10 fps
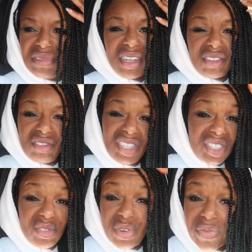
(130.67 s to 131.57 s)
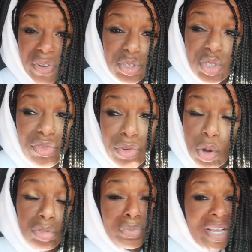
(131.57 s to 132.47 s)
You know, you just do the first two
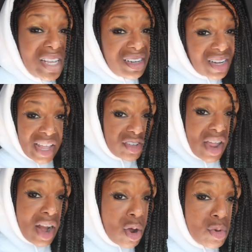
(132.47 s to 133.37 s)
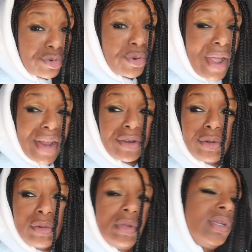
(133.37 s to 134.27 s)
rows, make it look like you got a whole new
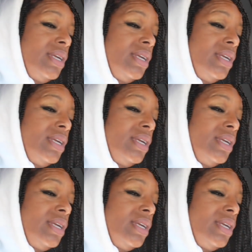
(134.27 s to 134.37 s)
hairdo.